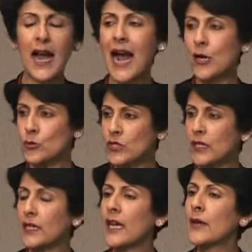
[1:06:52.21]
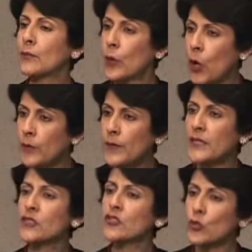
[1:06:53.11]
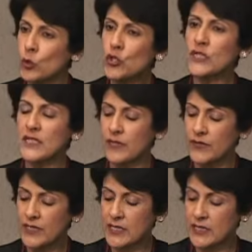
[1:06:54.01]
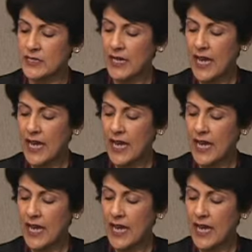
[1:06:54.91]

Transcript: housing, employment, social services.